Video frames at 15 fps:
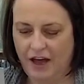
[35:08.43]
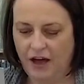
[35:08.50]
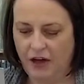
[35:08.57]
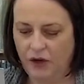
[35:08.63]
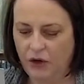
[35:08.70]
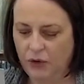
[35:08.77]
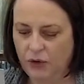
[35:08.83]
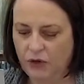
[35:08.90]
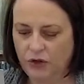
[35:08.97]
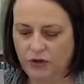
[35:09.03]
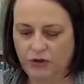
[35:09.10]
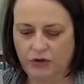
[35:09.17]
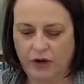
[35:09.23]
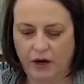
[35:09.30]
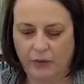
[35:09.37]
Oh, you
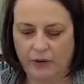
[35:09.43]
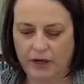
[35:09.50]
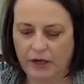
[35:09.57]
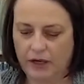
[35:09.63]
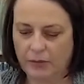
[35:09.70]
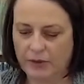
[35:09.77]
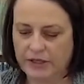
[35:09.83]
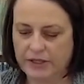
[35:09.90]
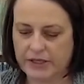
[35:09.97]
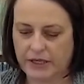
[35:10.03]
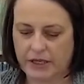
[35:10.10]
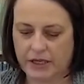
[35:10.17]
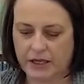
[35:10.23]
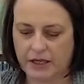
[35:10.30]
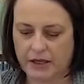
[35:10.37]
do not want to hear me
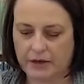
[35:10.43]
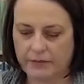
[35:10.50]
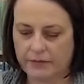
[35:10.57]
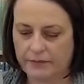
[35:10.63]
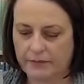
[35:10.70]
sing.